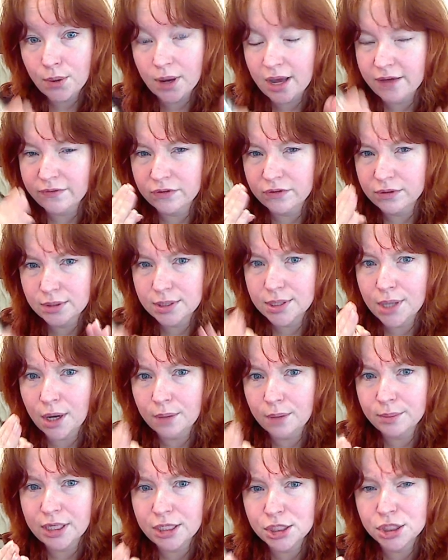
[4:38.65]
I have a
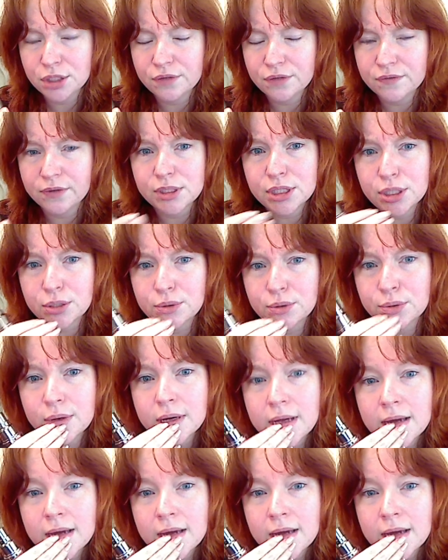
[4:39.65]
combination of the two.